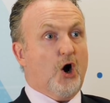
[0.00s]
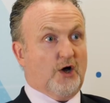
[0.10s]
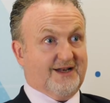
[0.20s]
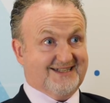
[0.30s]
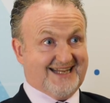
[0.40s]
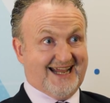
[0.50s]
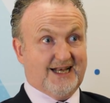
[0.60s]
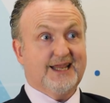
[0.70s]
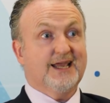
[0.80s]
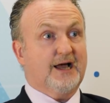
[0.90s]
on a
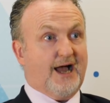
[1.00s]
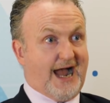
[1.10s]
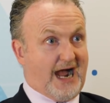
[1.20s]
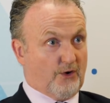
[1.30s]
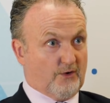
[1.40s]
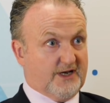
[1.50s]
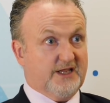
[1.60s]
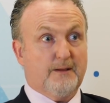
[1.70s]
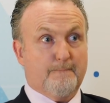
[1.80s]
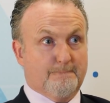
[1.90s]
daily,
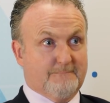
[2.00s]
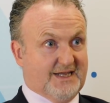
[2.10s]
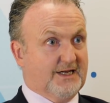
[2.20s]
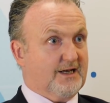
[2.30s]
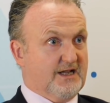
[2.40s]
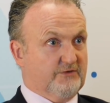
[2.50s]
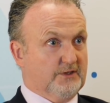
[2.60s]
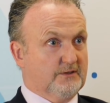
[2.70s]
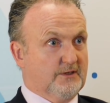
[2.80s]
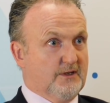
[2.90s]
hourly, minute level,